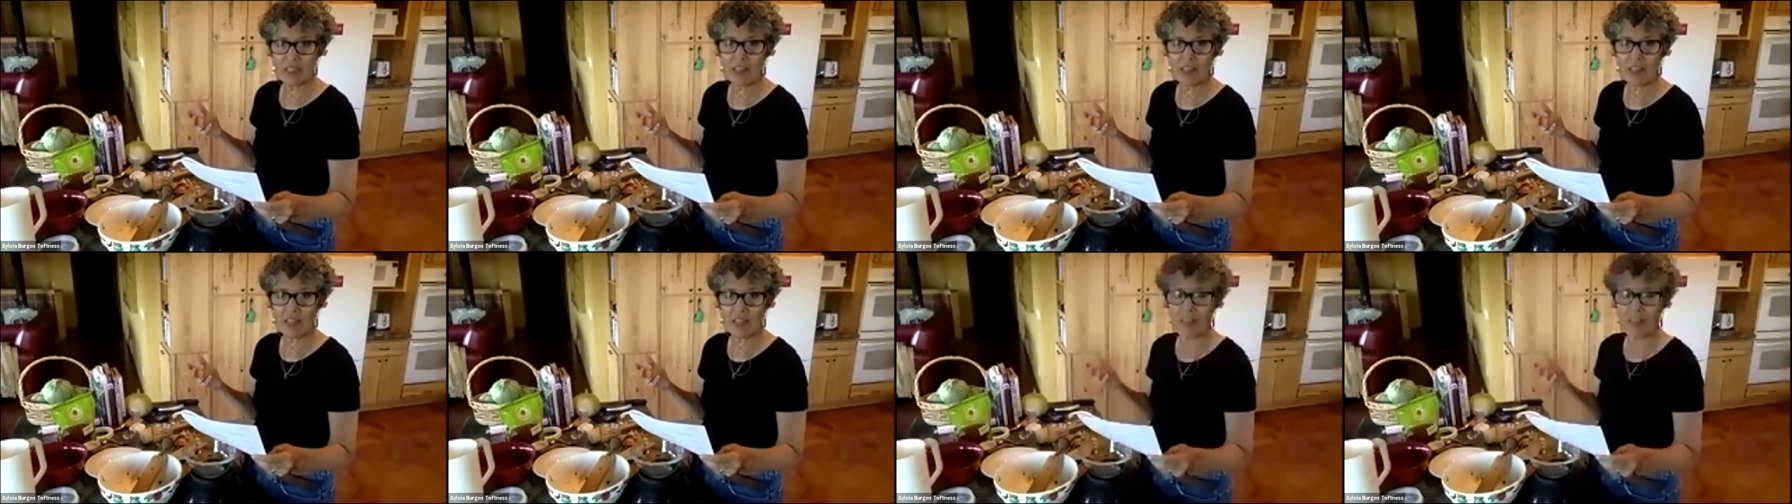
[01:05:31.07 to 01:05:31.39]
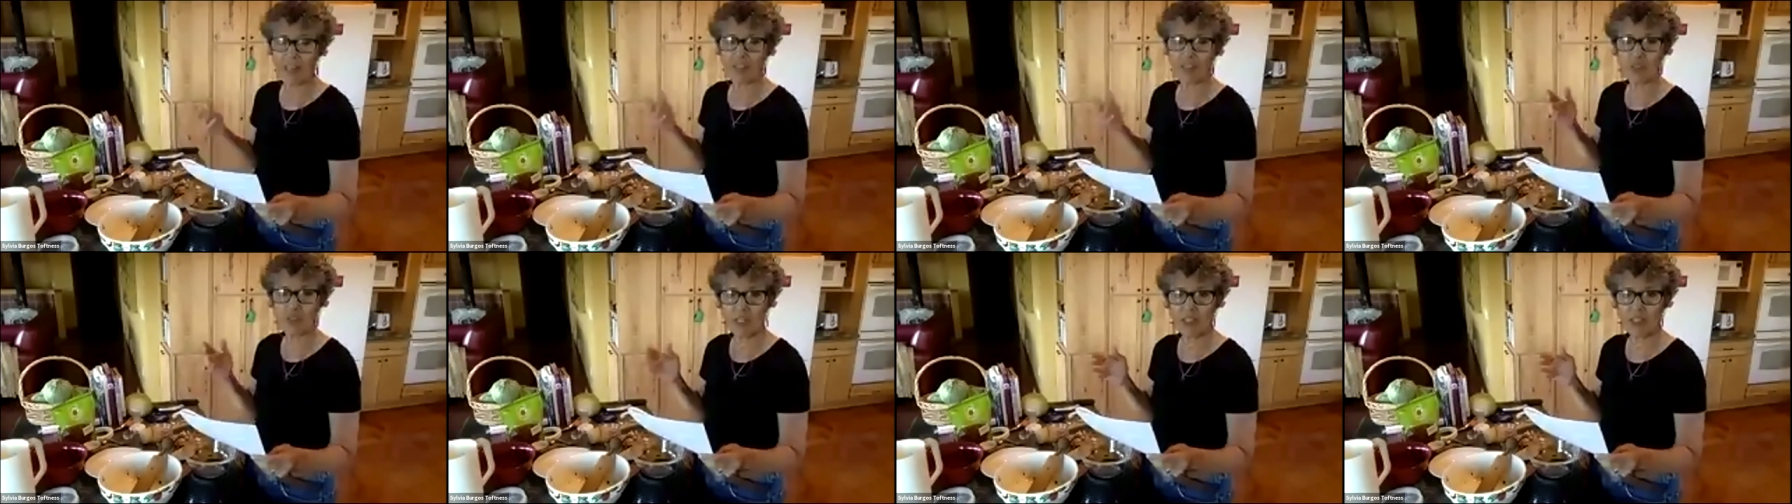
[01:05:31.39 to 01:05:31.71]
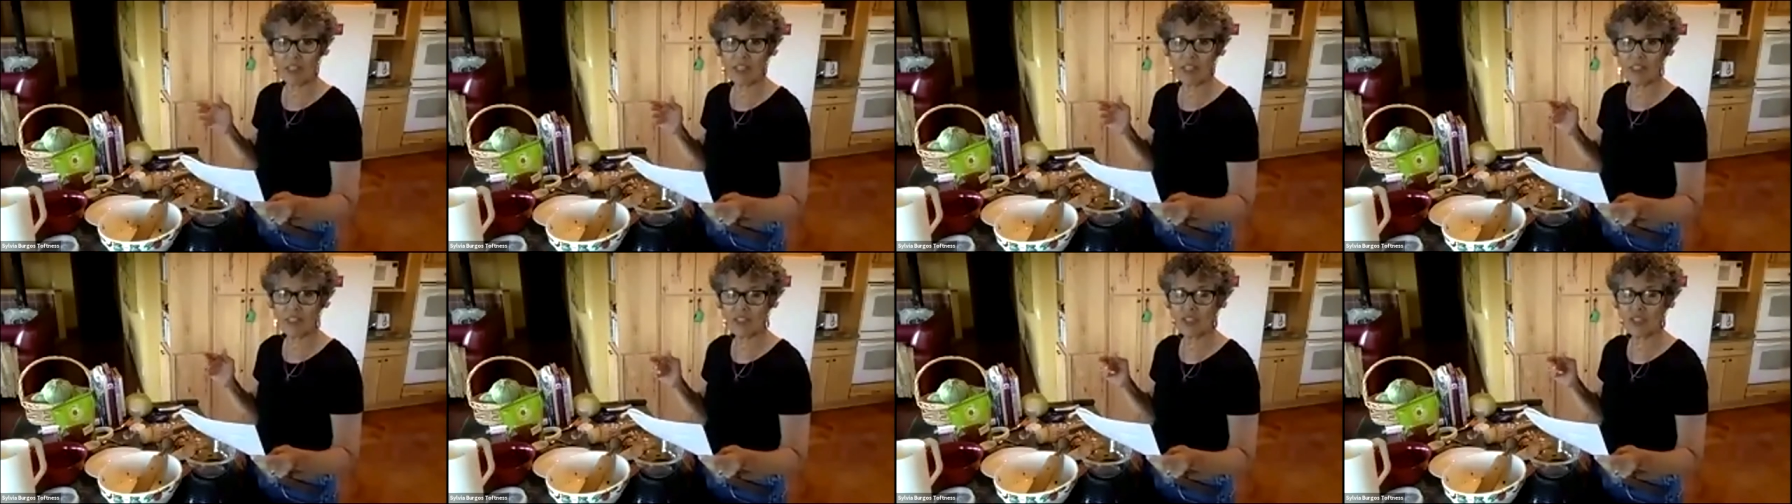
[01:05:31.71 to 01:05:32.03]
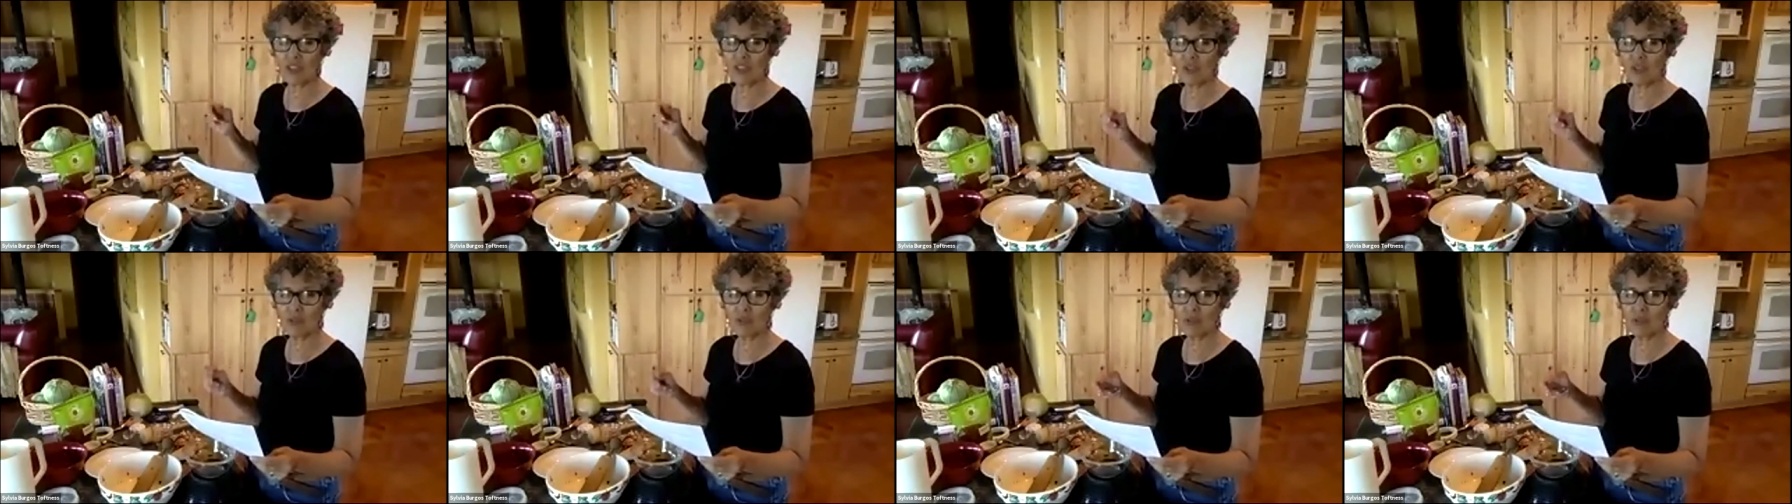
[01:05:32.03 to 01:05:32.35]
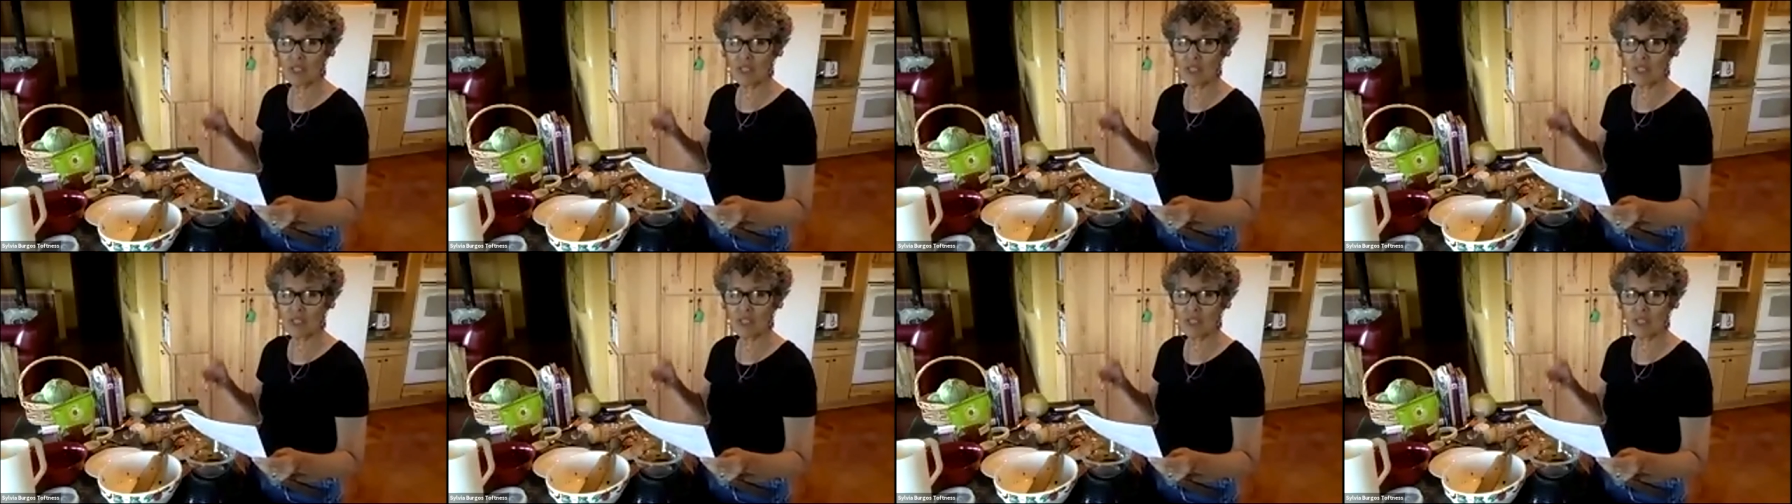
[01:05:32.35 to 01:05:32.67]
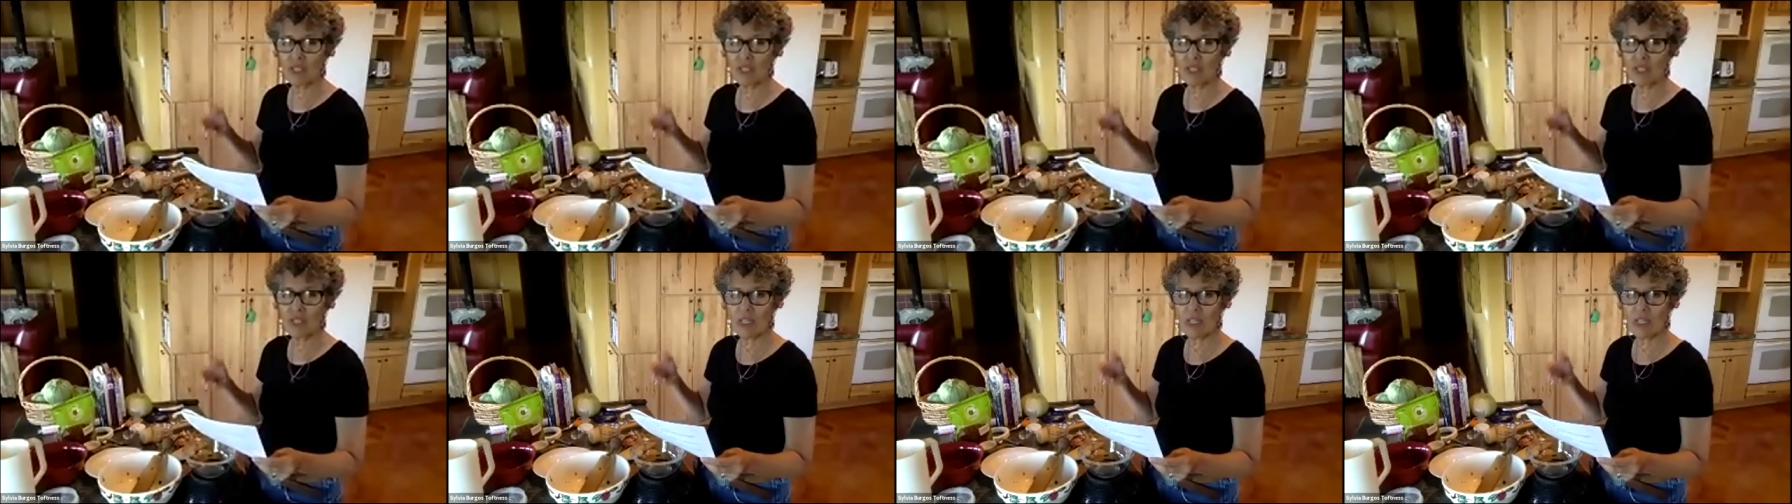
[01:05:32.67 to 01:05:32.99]
Actually, I like to use a
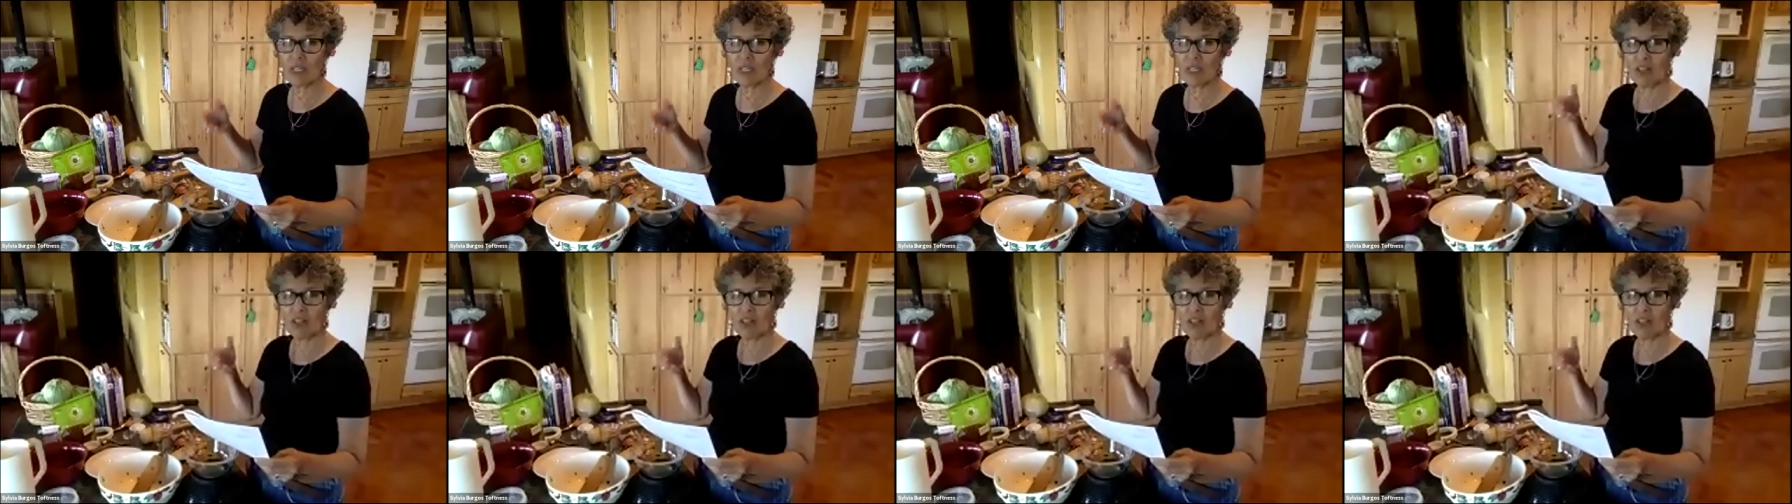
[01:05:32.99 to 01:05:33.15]
garlic